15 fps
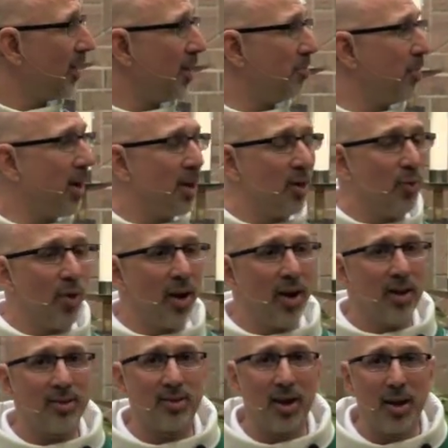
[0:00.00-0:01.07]
In many
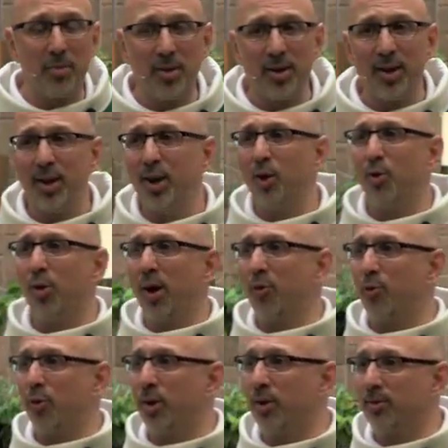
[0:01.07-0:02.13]
ways, I'm an
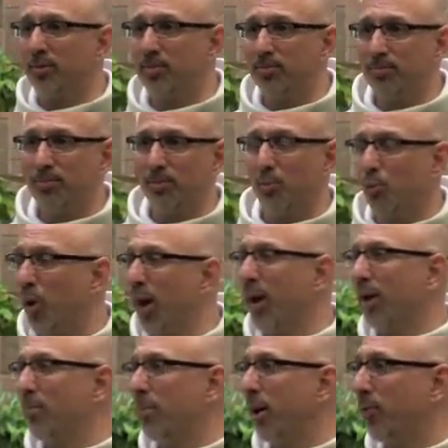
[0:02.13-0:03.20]
irreverent
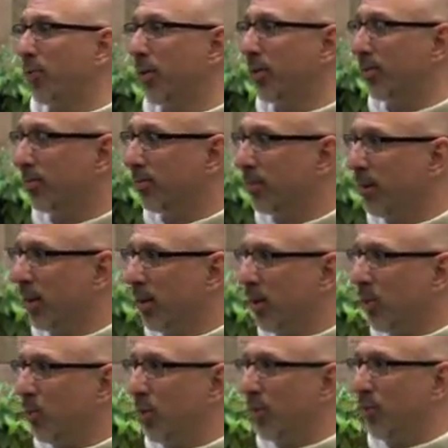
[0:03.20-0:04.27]
ragamuffin
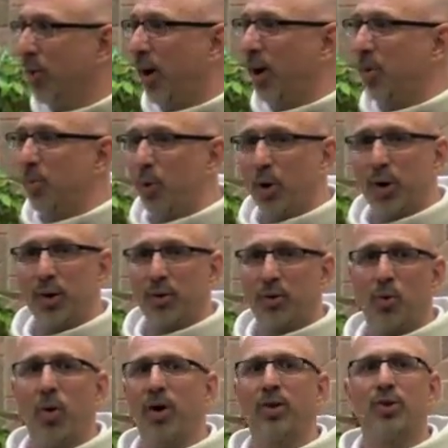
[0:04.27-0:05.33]
with far more
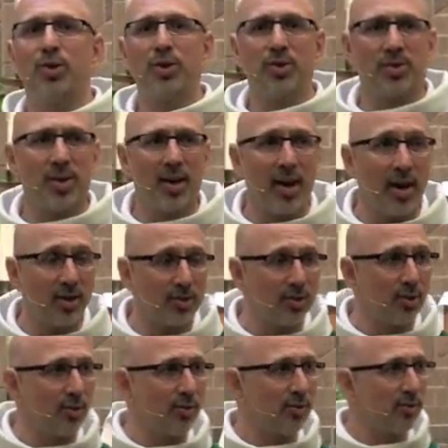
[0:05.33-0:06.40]
questions than
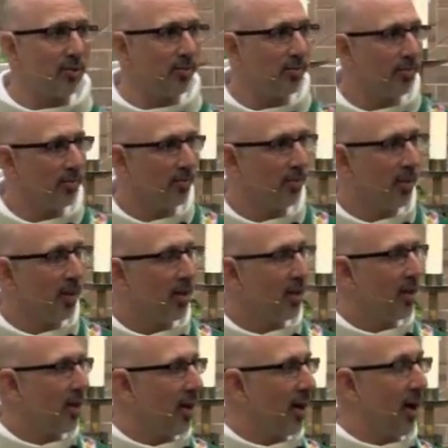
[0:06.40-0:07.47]
answers.
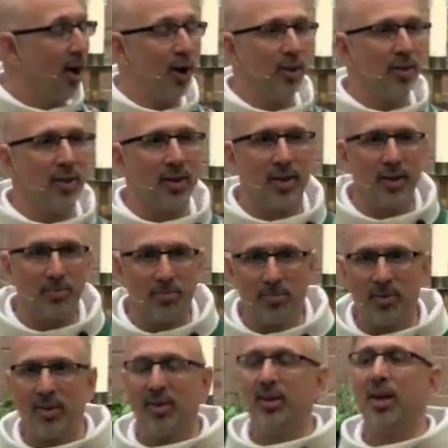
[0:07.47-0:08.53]
Hardly
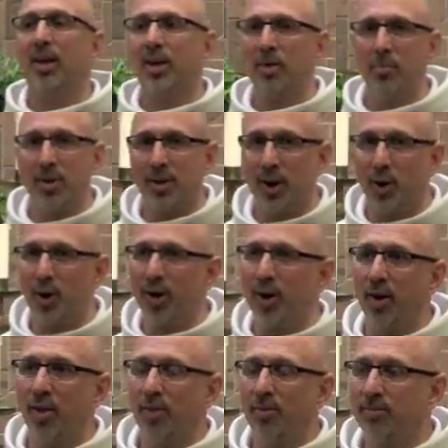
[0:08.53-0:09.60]
deacon
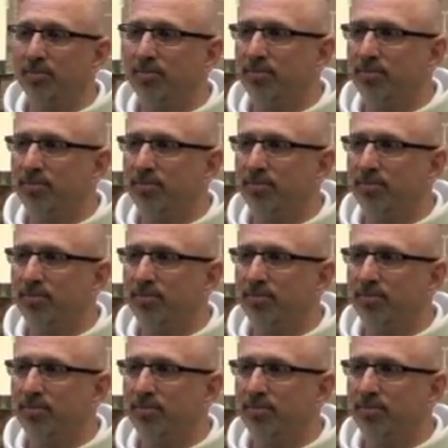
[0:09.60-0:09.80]
material.